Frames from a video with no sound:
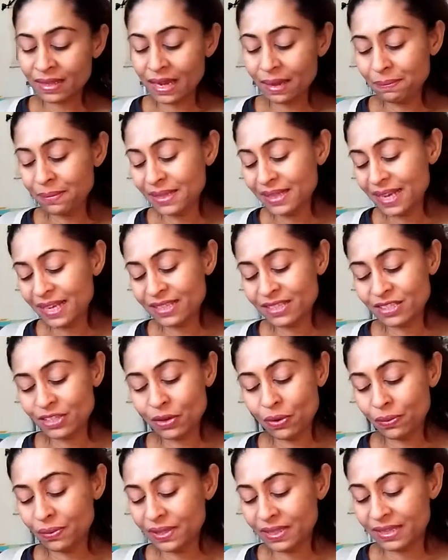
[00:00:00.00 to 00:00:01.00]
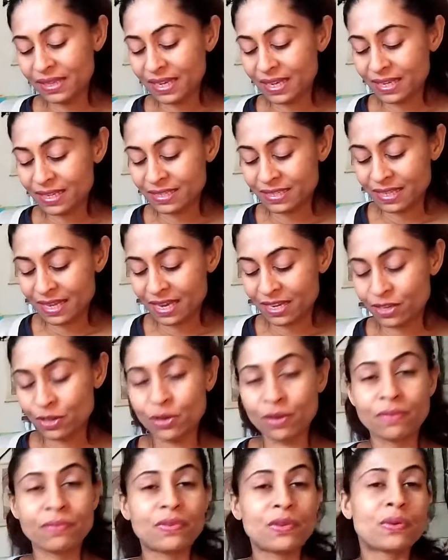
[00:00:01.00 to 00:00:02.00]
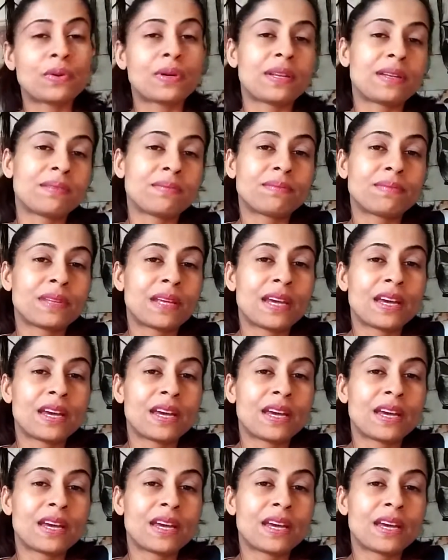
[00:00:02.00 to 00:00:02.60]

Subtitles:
mean, that's the only thing, is that, if you can